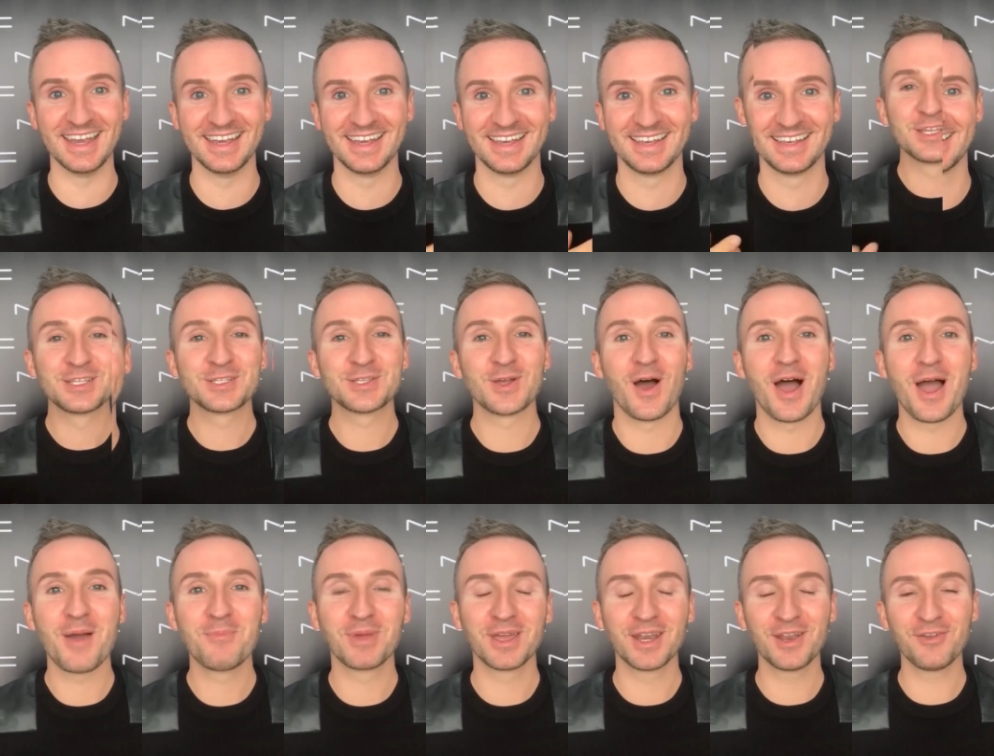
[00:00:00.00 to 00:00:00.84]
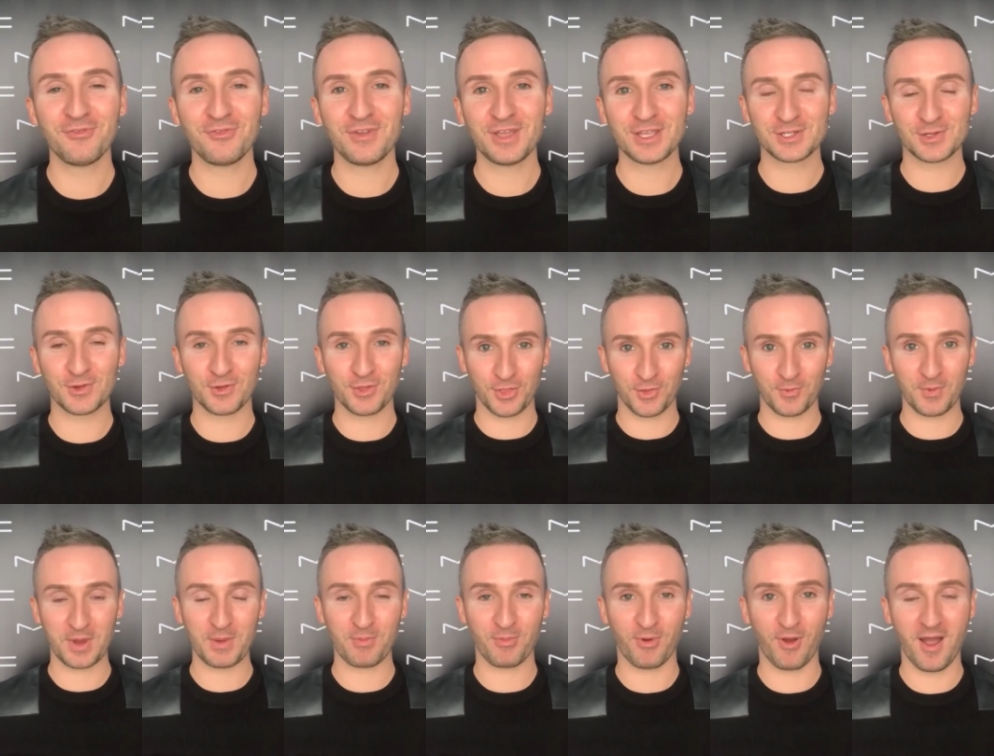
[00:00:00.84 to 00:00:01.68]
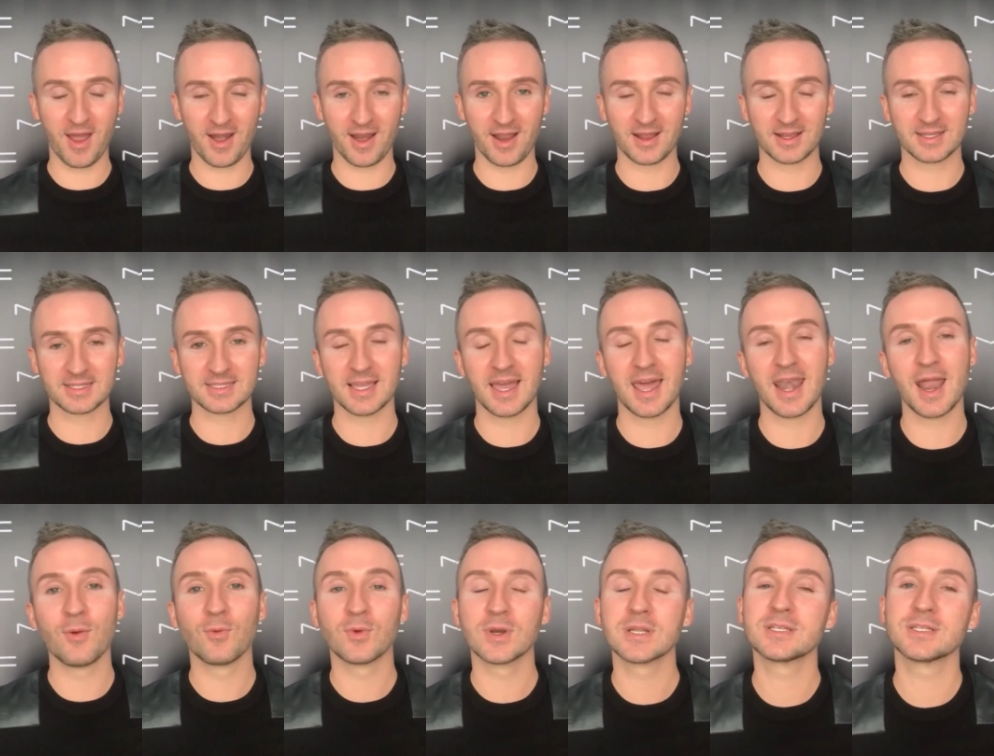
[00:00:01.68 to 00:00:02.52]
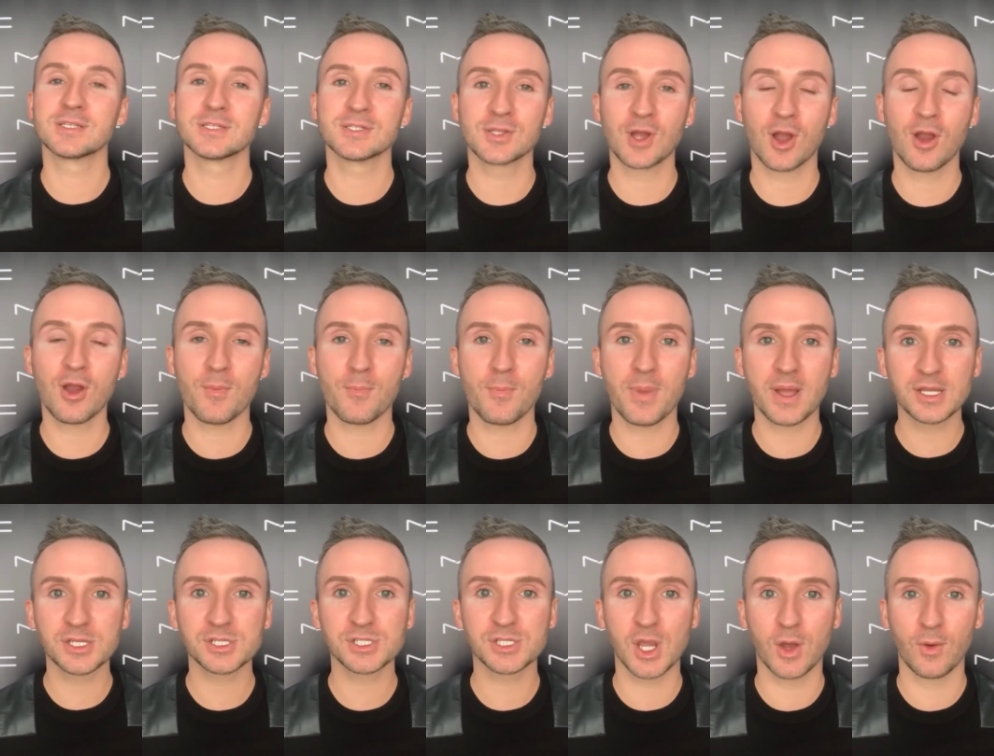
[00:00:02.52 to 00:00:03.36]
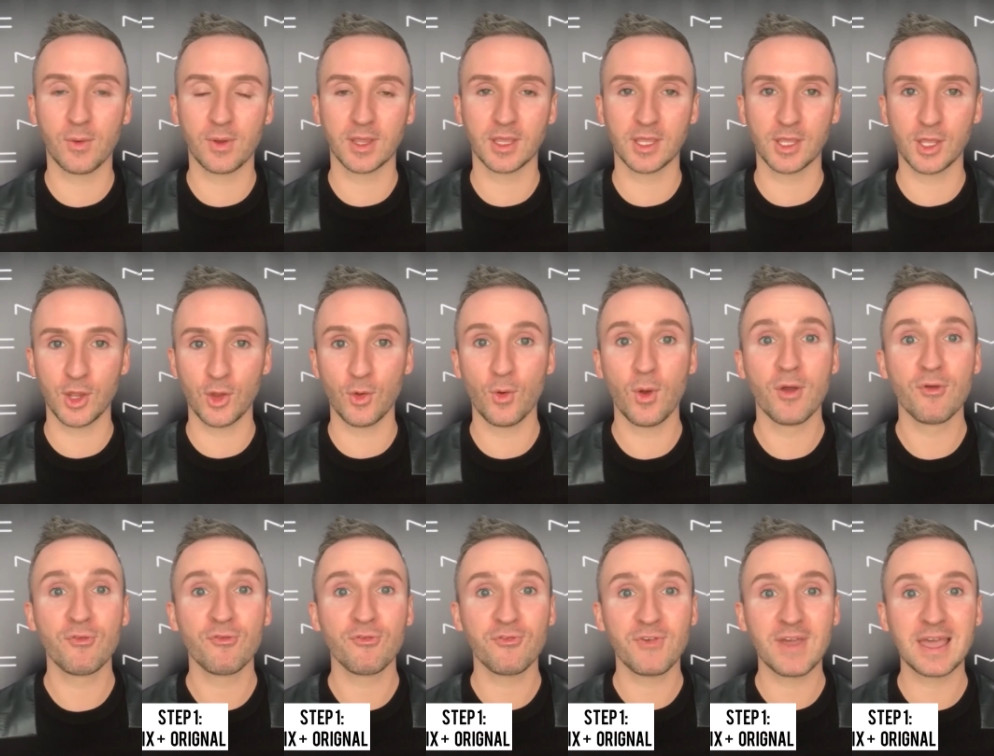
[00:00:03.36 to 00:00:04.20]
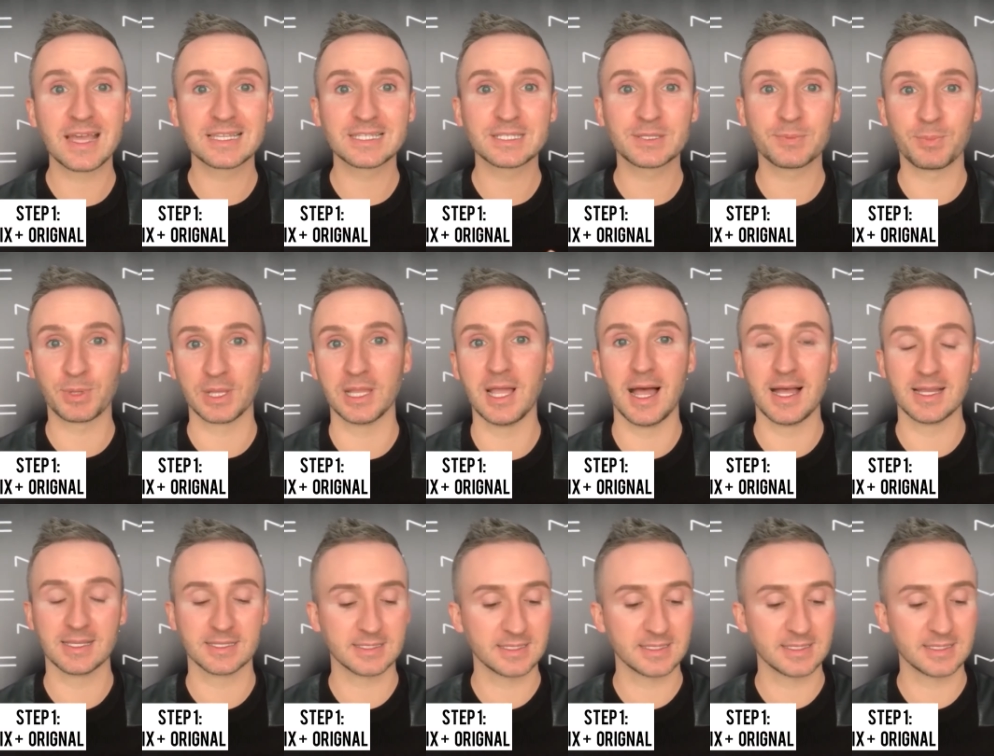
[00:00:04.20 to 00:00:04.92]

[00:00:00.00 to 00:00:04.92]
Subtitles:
So I'm gonna feature 3 products and I wanna start by showing you Fix Plus.